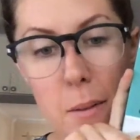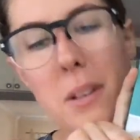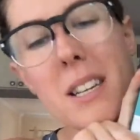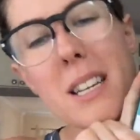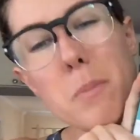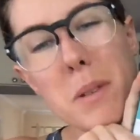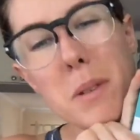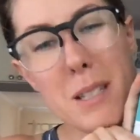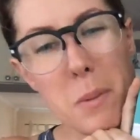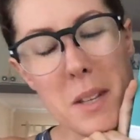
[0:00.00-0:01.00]
please,
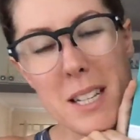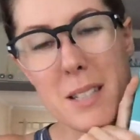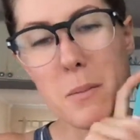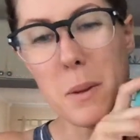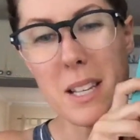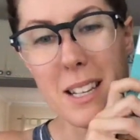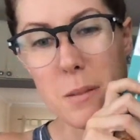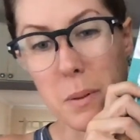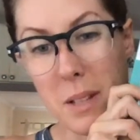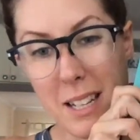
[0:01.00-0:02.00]
please, please,
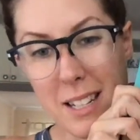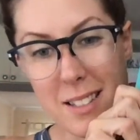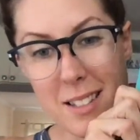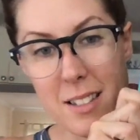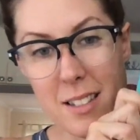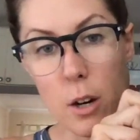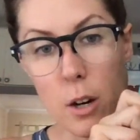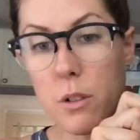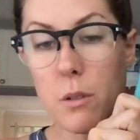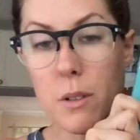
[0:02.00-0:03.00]
please, please
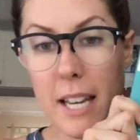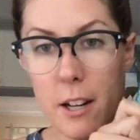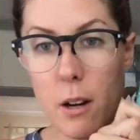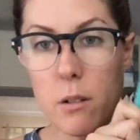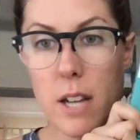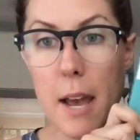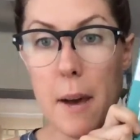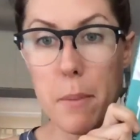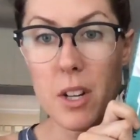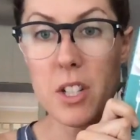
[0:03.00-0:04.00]
go to keto
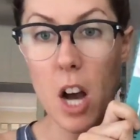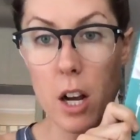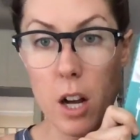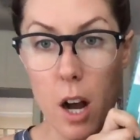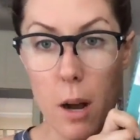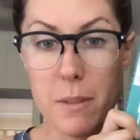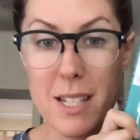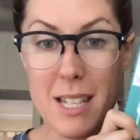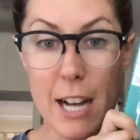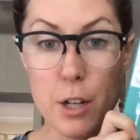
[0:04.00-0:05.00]
ketodietbook.com
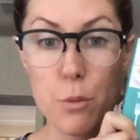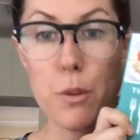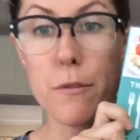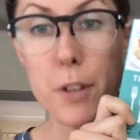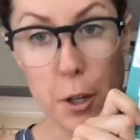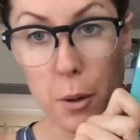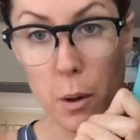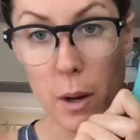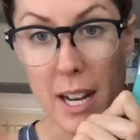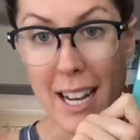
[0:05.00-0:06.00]
slash
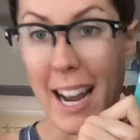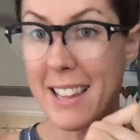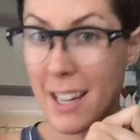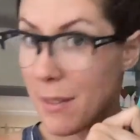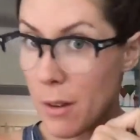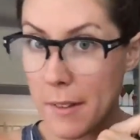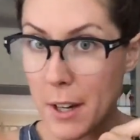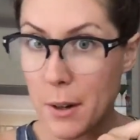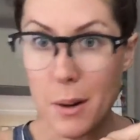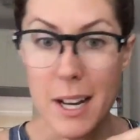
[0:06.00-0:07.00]
review and leave a
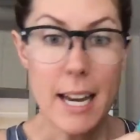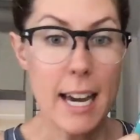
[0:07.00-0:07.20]
review.